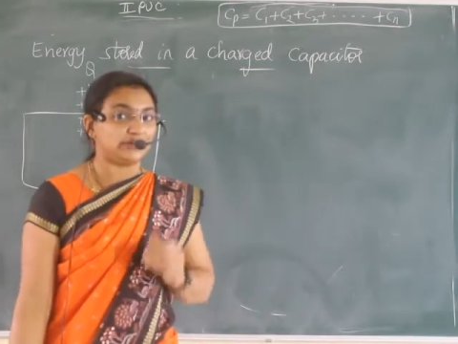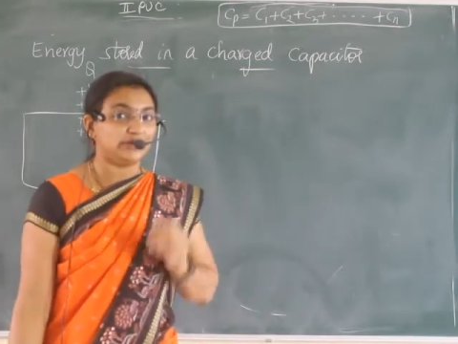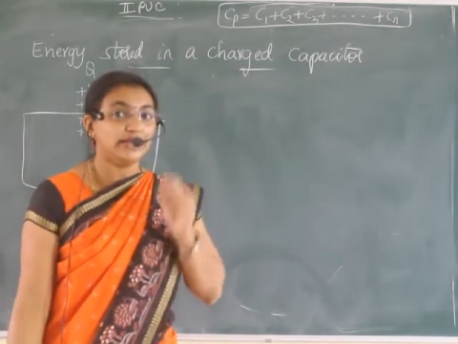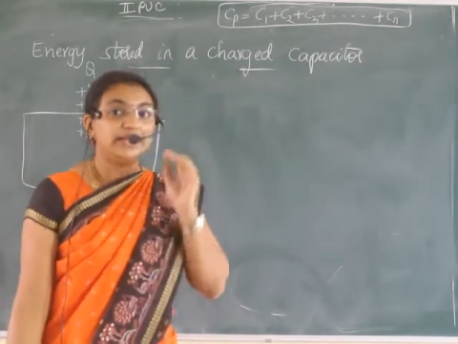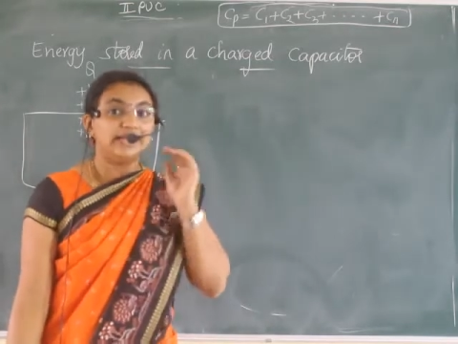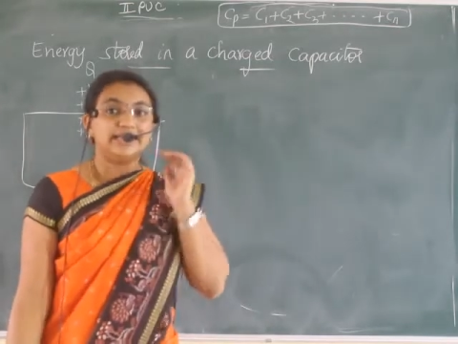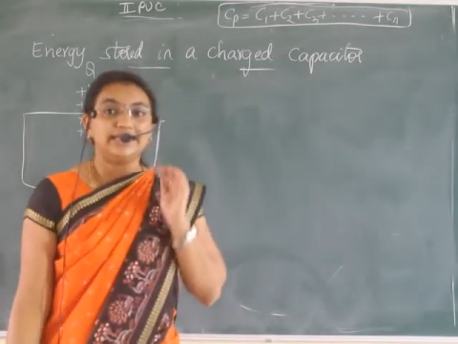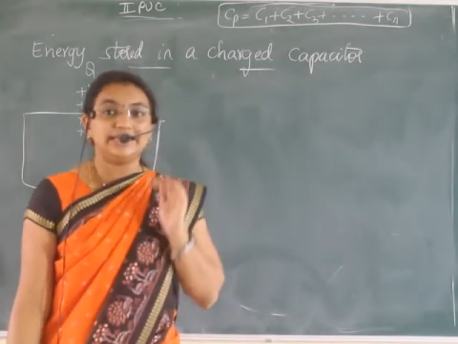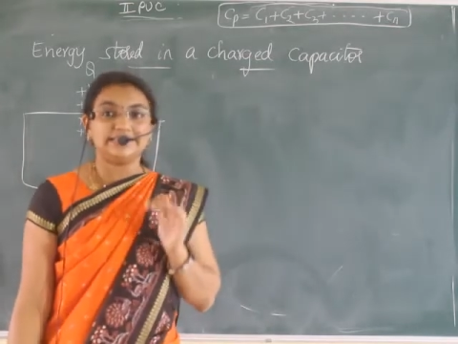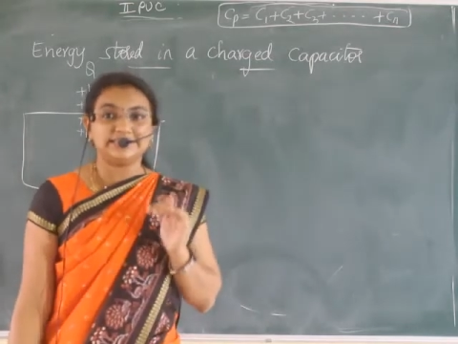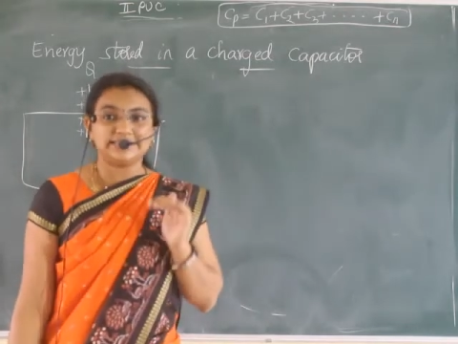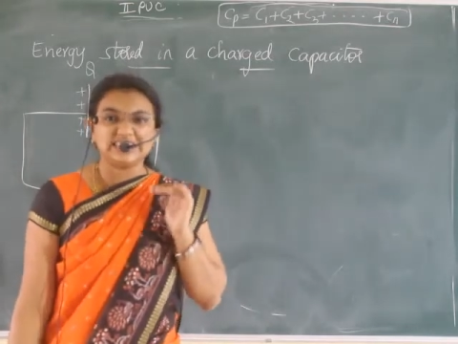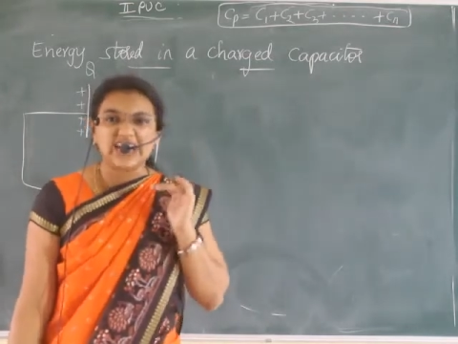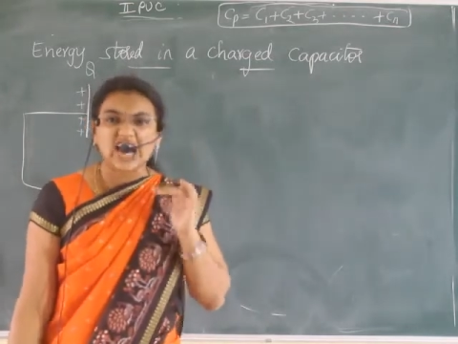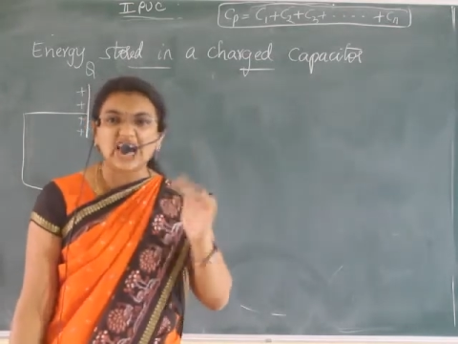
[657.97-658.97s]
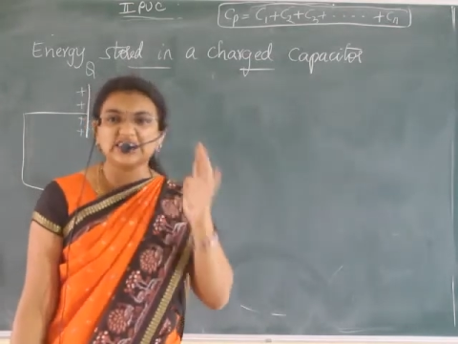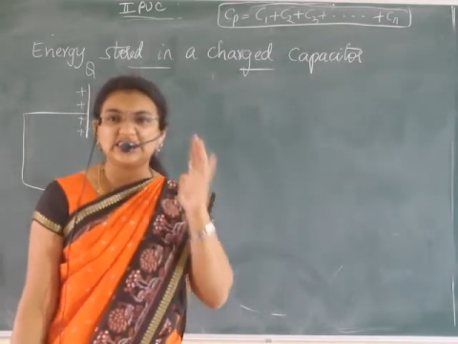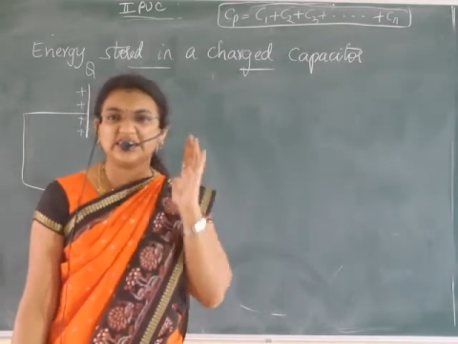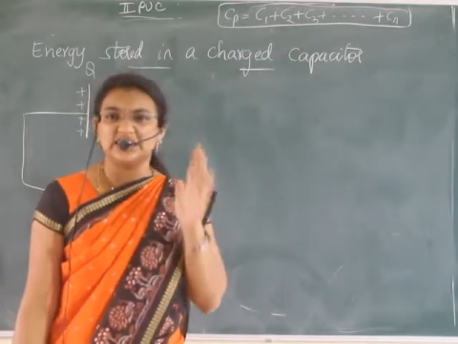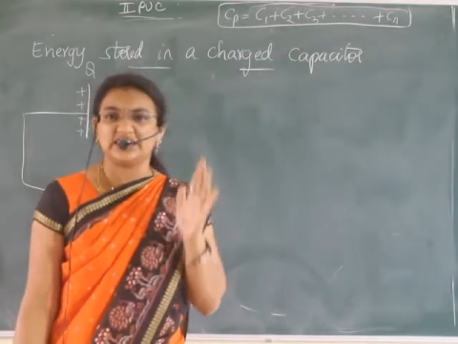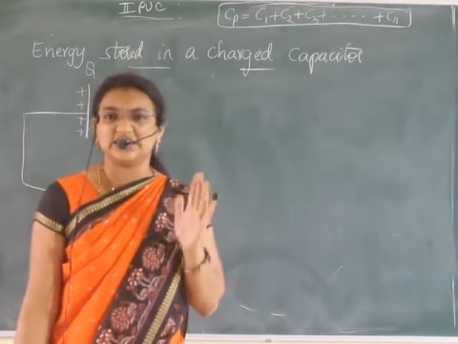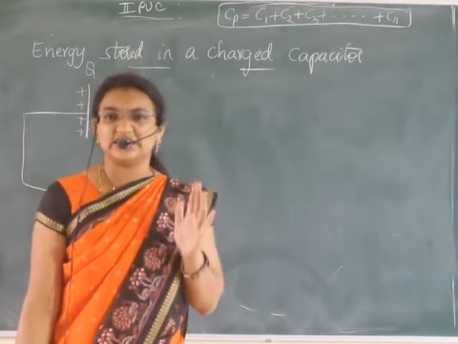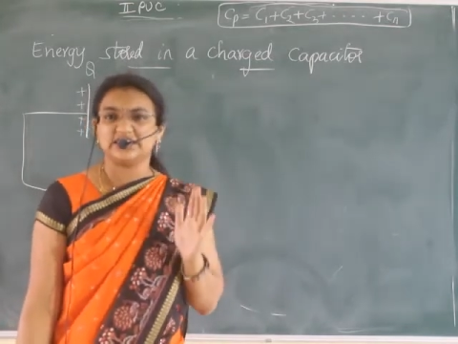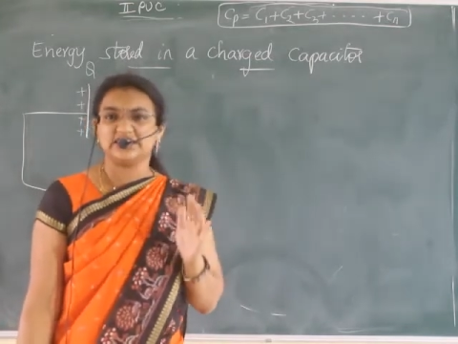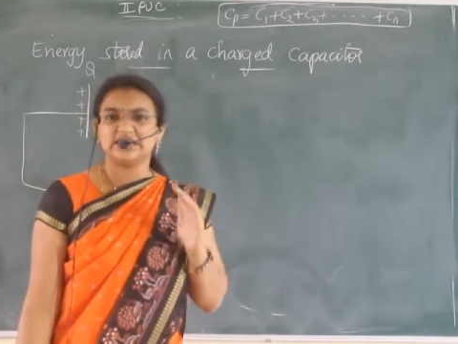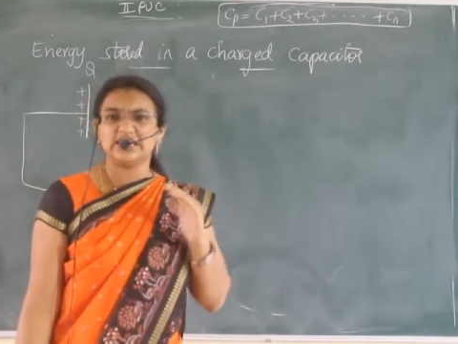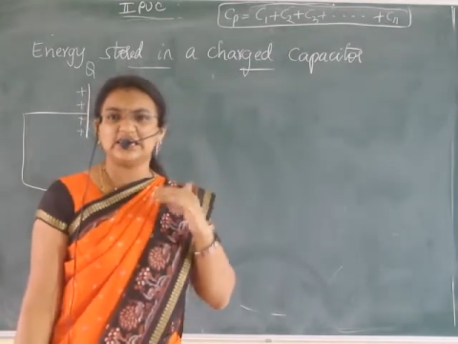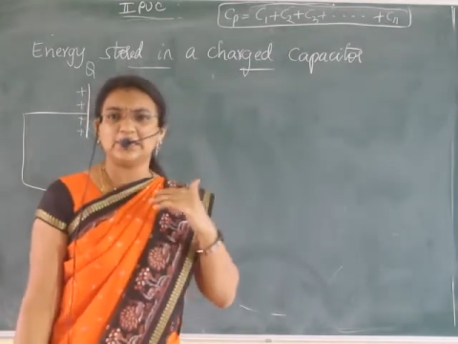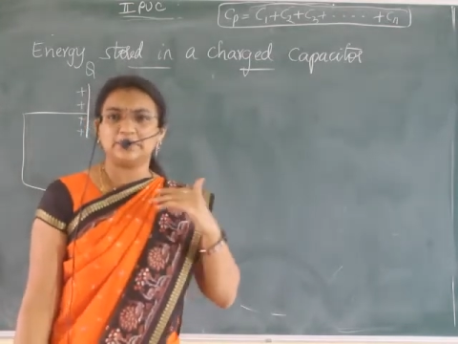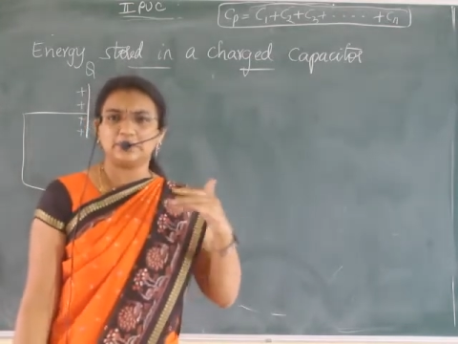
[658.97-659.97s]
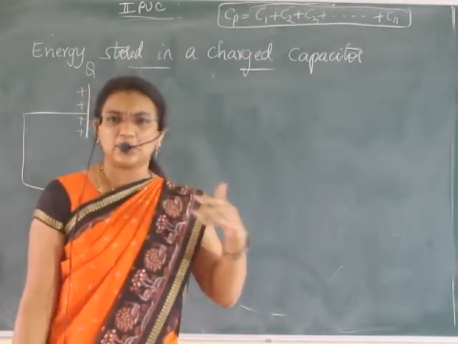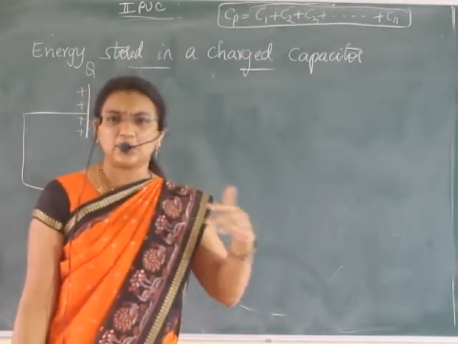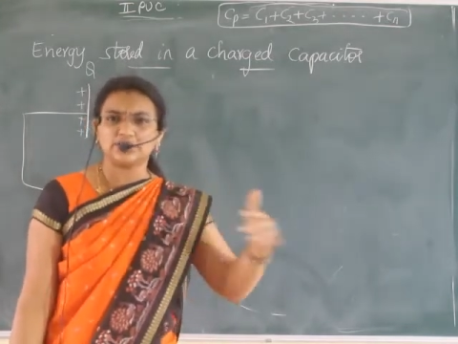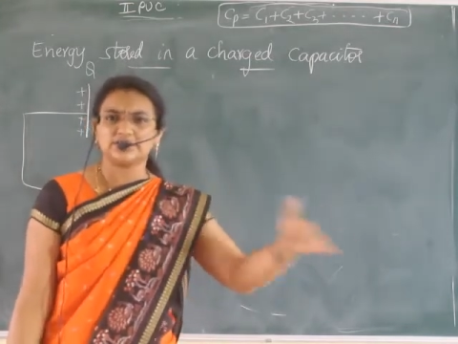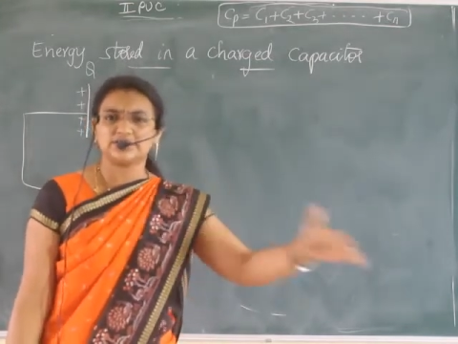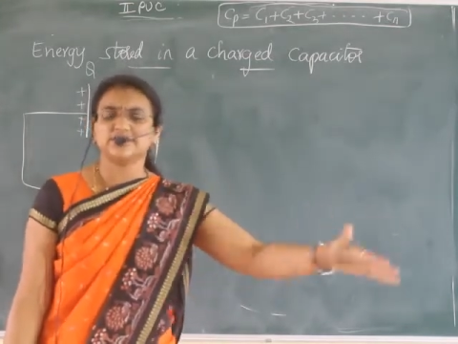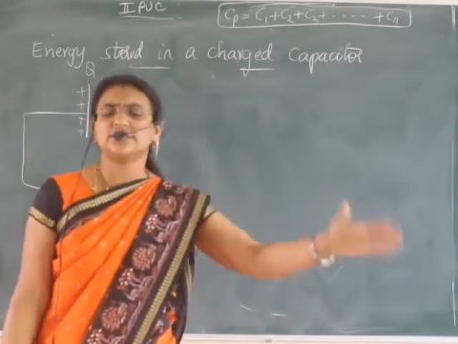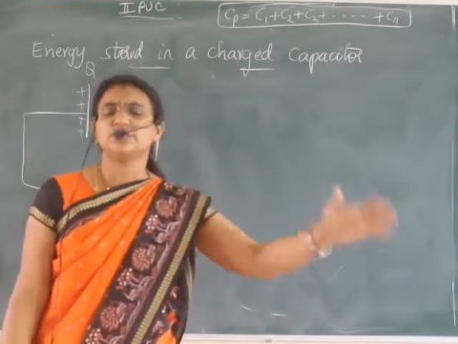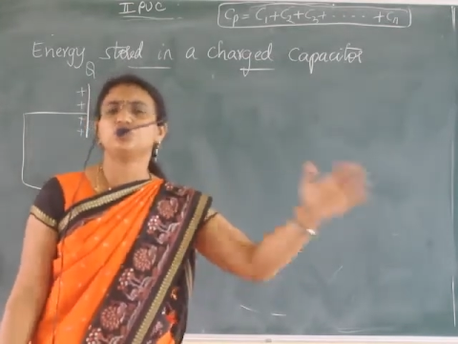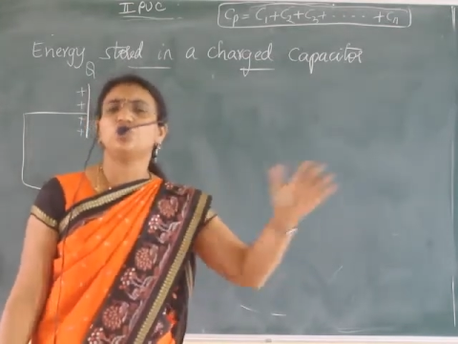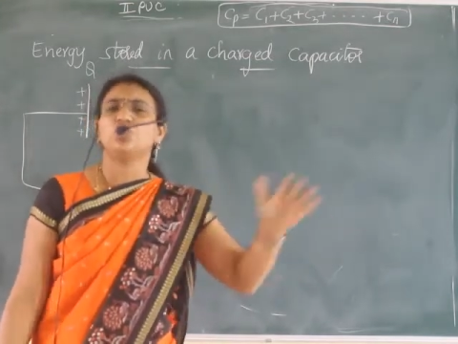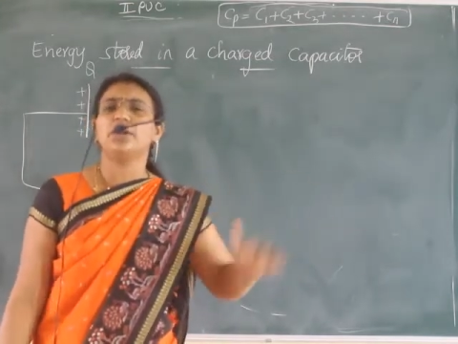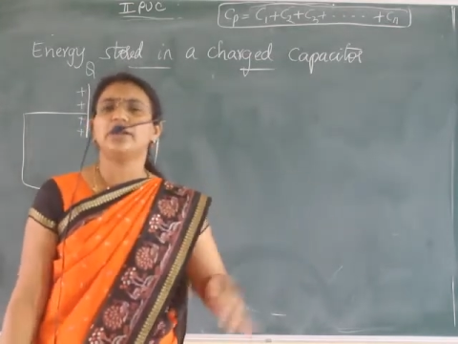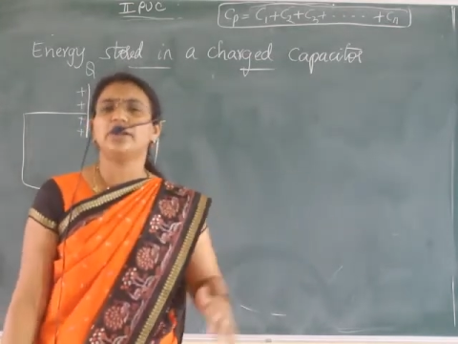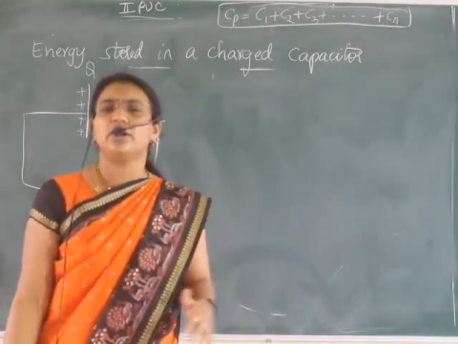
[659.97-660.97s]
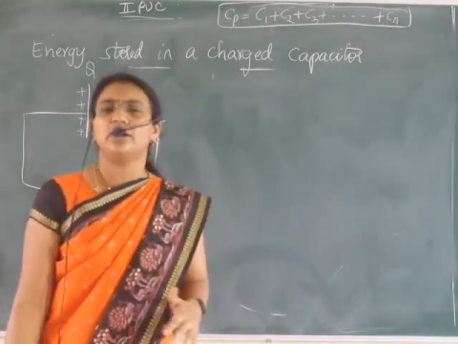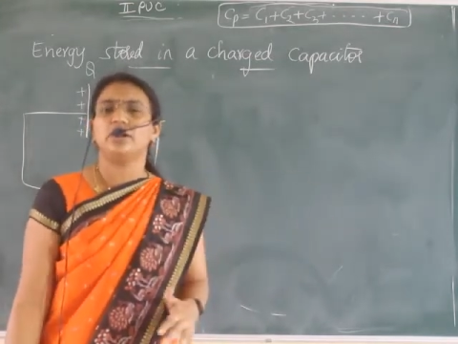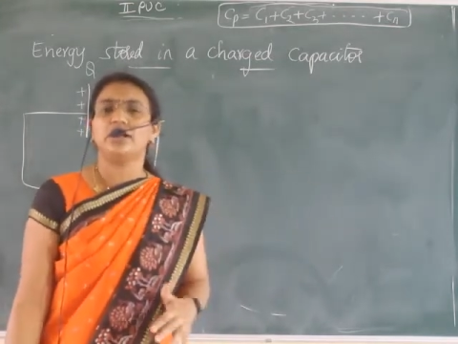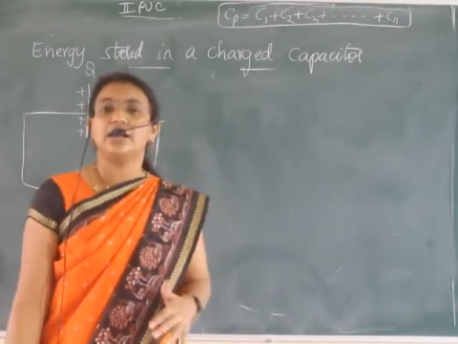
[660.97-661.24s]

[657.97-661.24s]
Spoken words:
It is charging. Still the process is going on.